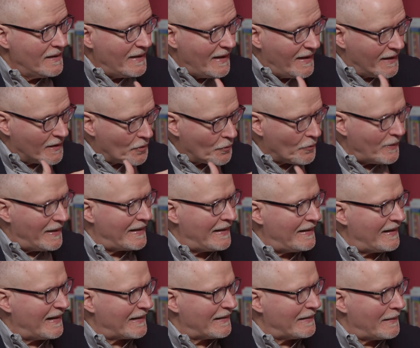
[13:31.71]
and
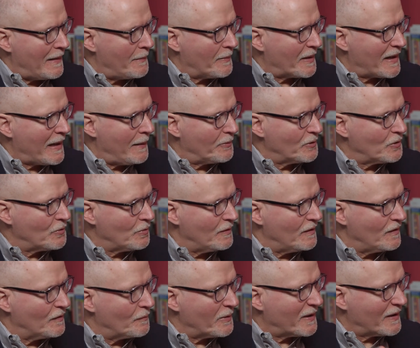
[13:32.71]
creating economic
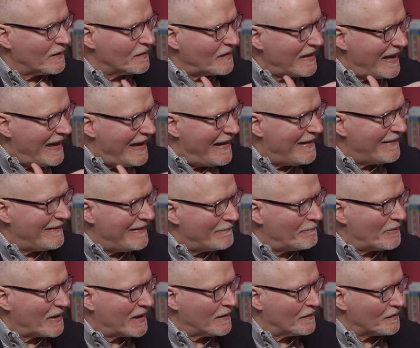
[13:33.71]
opportunities because
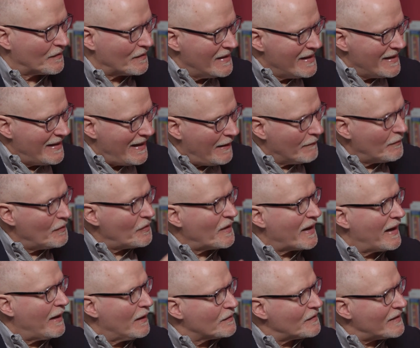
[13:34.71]

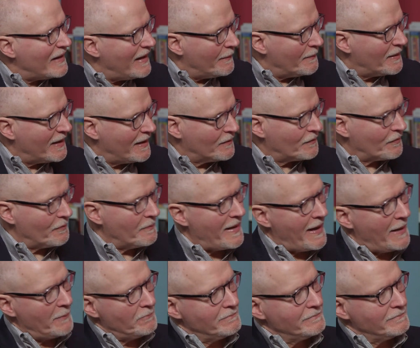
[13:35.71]
everything else emanates from that.